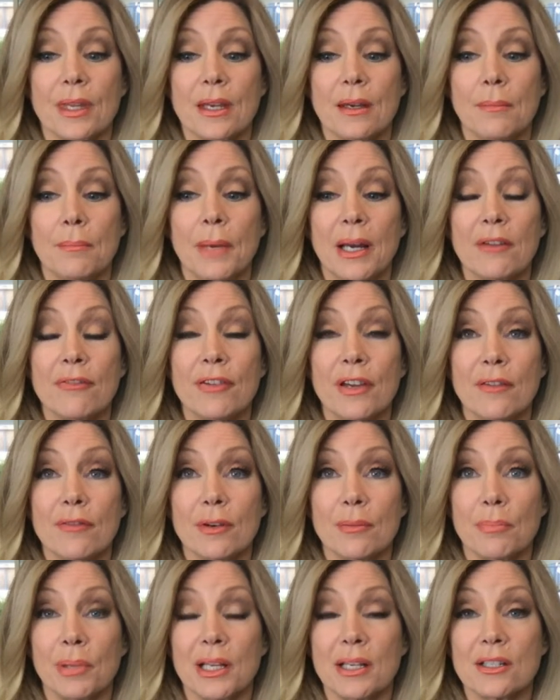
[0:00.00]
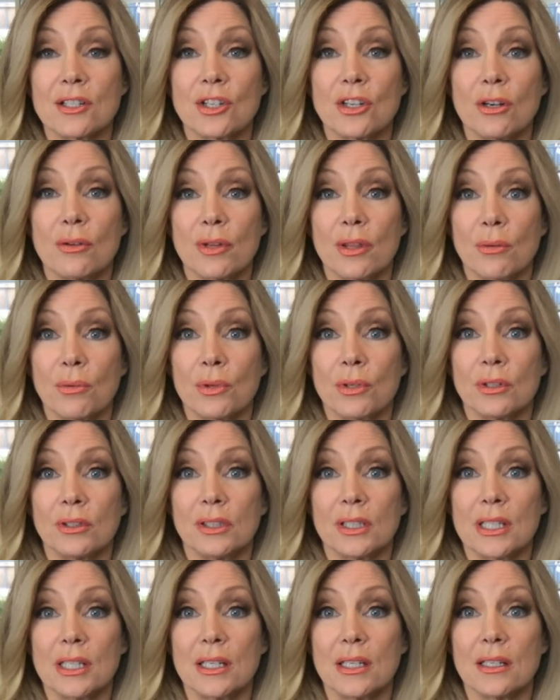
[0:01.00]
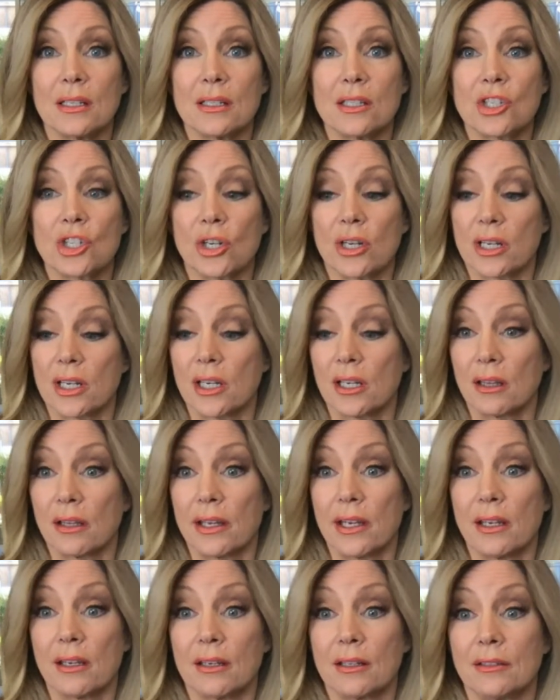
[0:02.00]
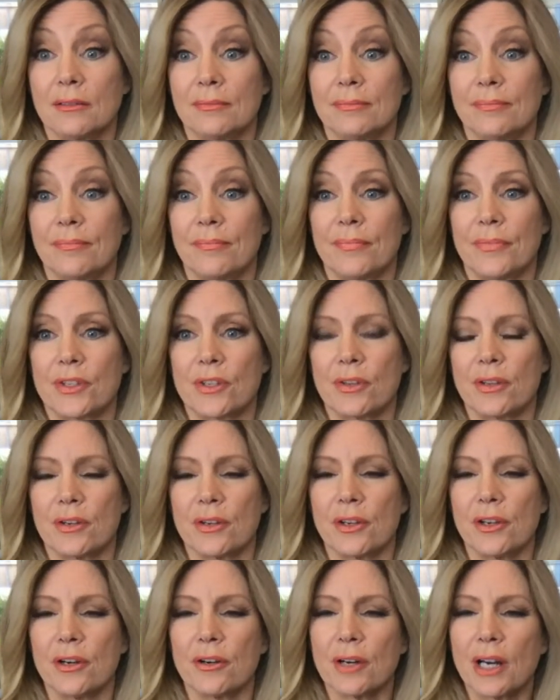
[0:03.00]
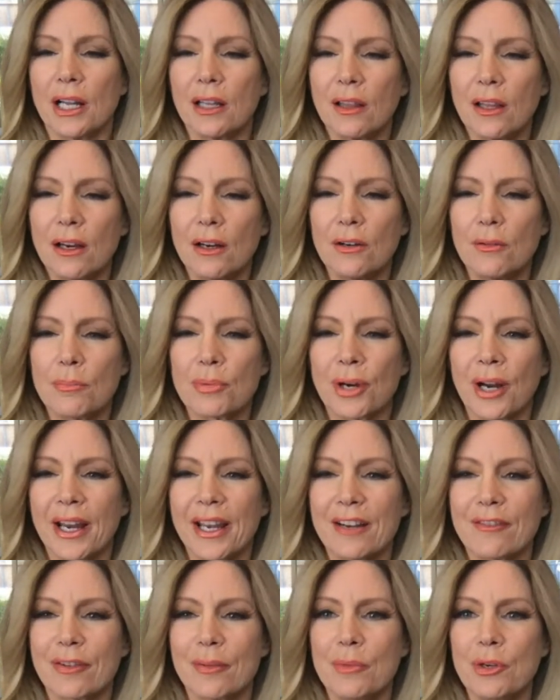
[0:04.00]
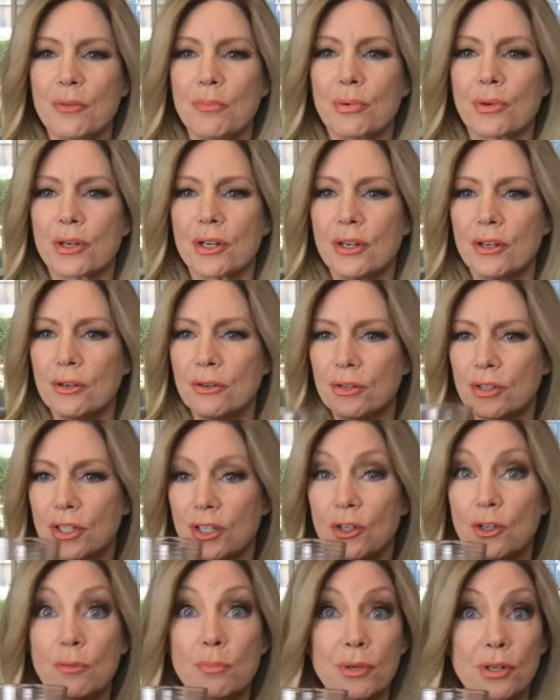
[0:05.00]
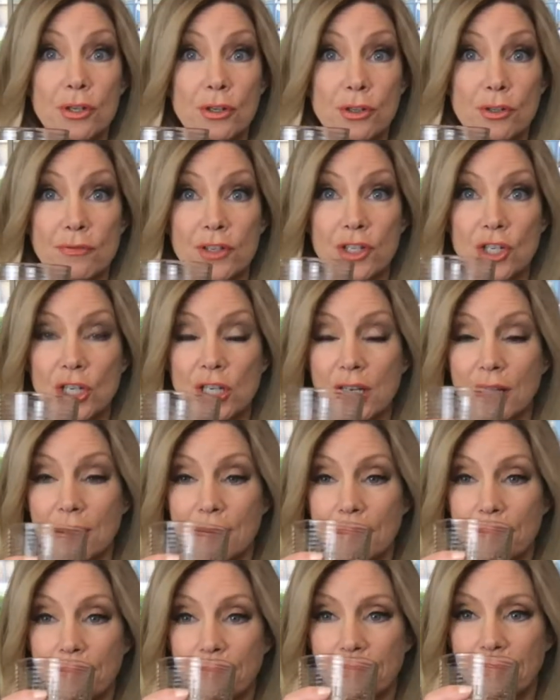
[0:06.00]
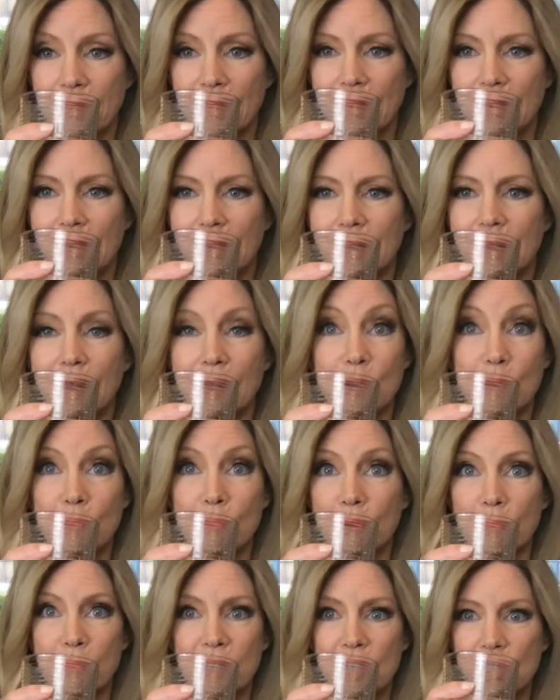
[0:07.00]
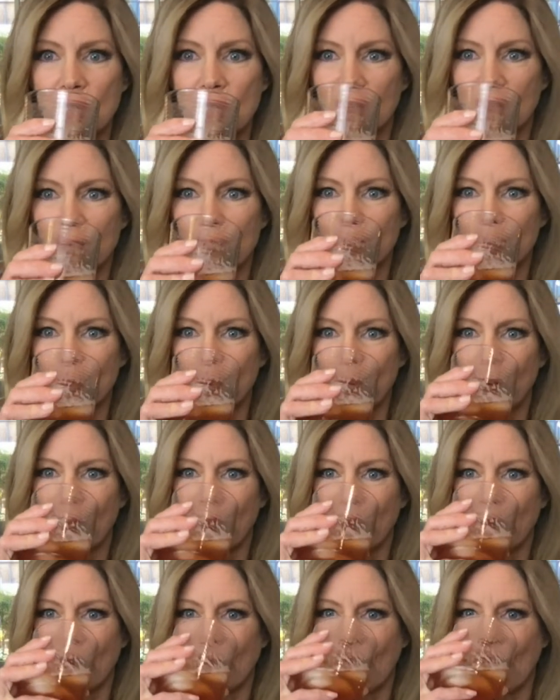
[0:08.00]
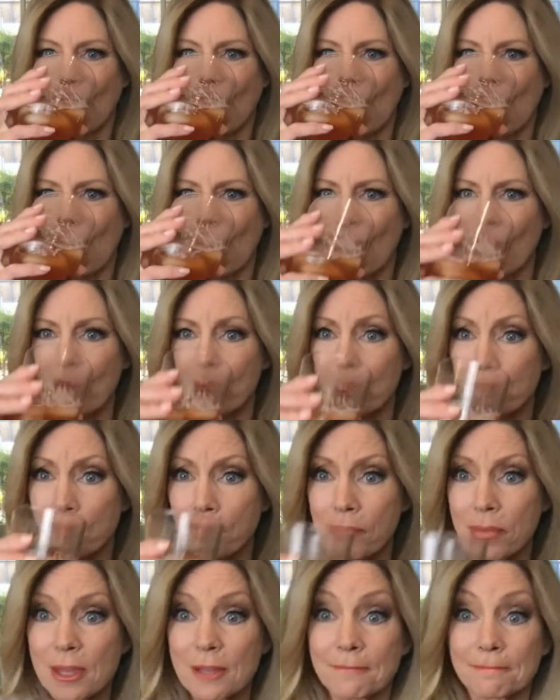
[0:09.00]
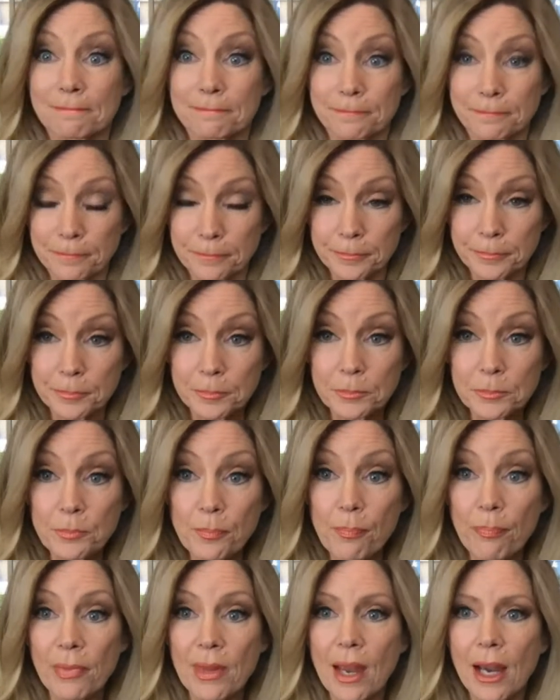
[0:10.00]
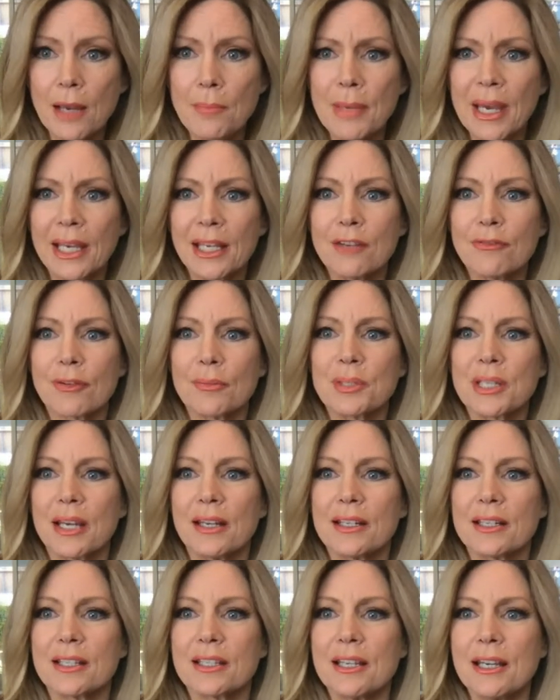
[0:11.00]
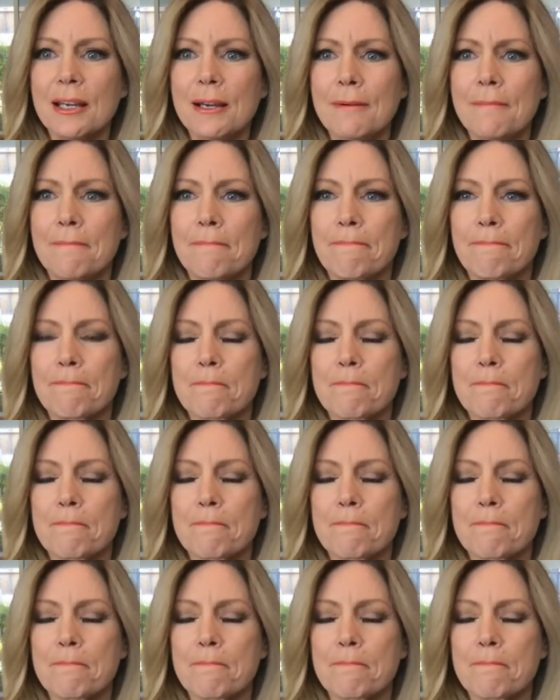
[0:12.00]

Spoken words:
my favorite place to go in the world is Shawnigan Lake. So there you go. Hello, Brian from Newport News. Newport News, Virginia, not Newport Beach, California. Hi, Maggie from Tennessee.